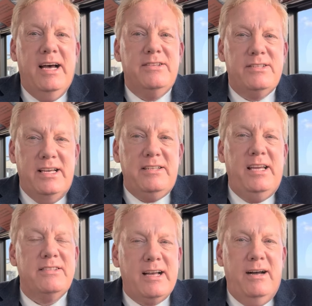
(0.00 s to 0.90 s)
a
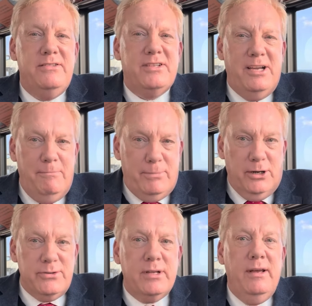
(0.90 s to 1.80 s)
city sightseeing
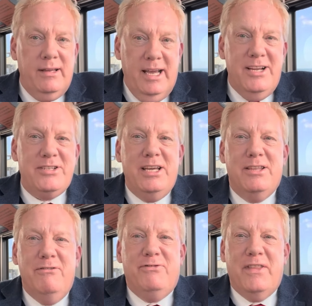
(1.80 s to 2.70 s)
bus, get your teeth
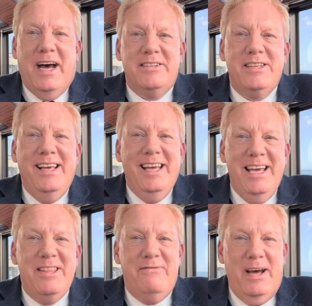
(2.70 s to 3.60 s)
in for that,
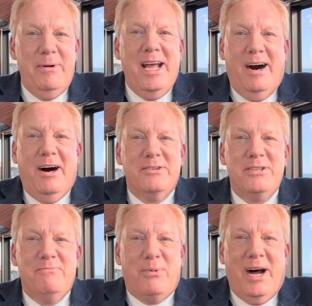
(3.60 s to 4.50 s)
in the very heart
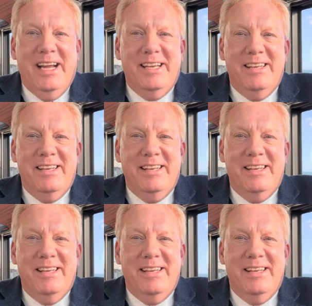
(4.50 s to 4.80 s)
of Brighton.